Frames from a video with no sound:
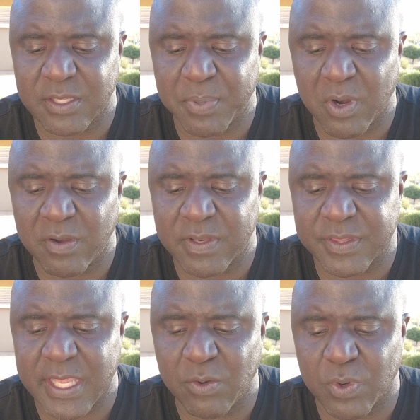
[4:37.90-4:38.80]
the part of the
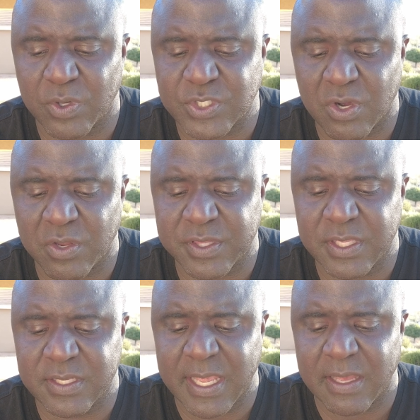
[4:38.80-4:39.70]
state where
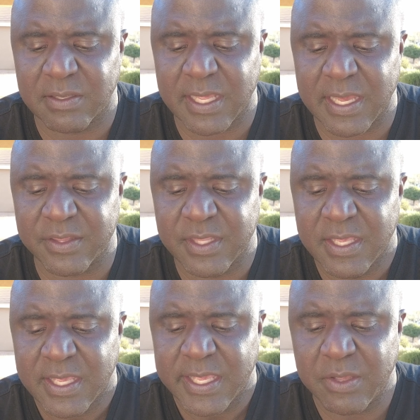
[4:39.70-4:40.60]
Charleston now lies,
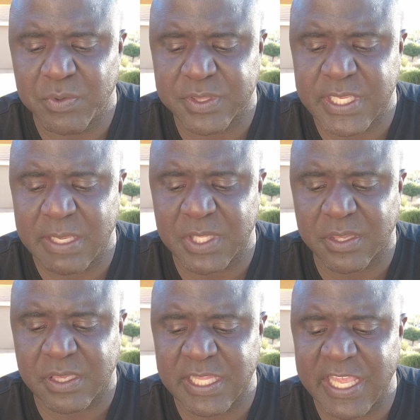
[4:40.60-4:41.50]
he was deemed a
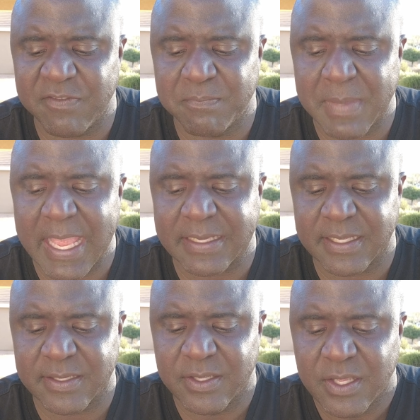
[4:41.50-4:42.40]
slave
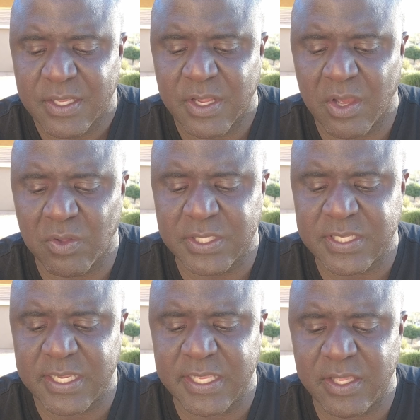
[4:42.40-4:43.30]
magnet. Not only
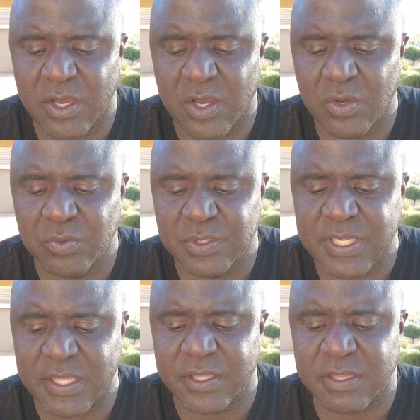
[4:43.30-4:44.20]
did he own
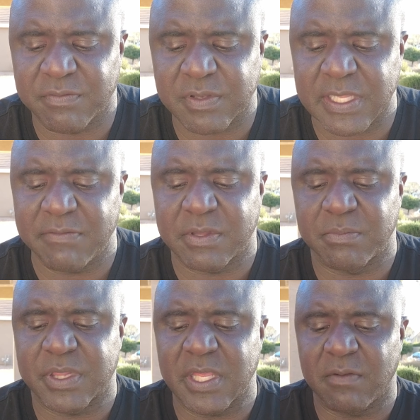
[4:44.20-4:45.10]
dozens of slaves
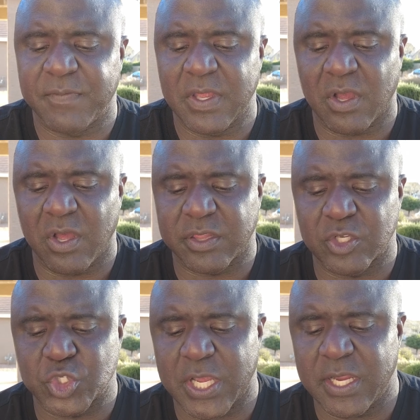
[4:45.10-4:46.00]
himself, he also
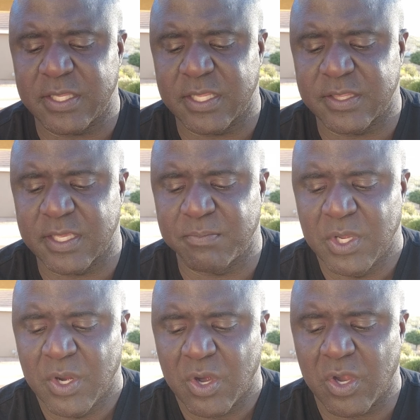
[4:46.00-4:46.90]
traded in them,
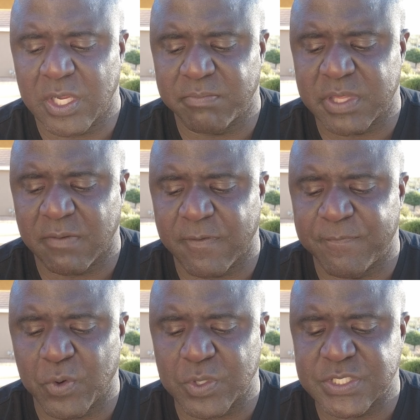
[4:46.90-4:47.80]
earning himself a
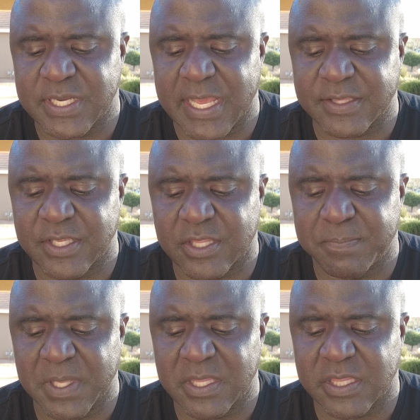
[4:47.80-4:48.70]
fortune at the
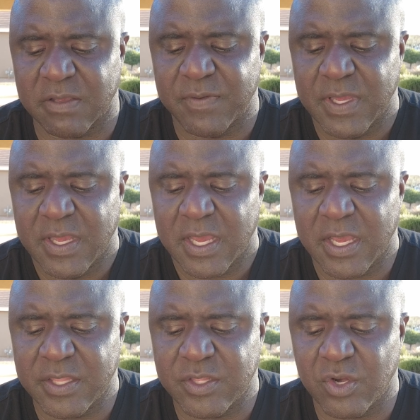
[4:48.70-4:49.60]
expense of
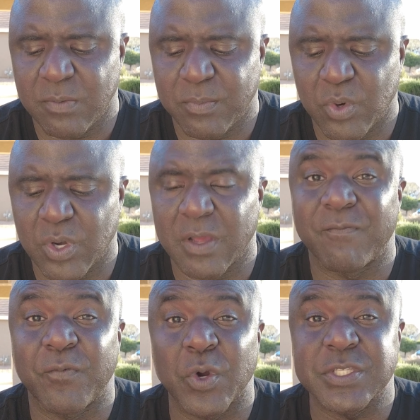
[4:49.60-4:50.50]
other more
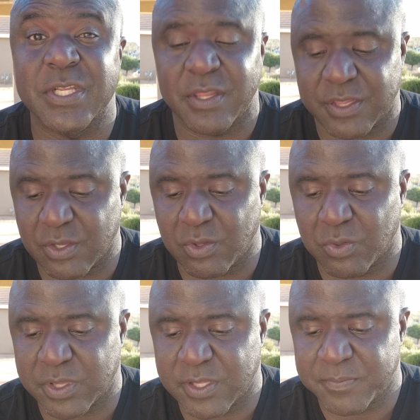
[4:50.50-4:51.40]
unfortunate
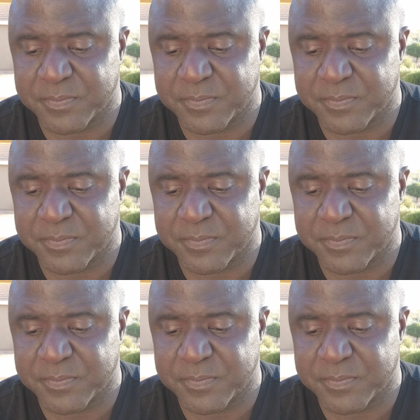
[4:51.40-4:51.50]
souls.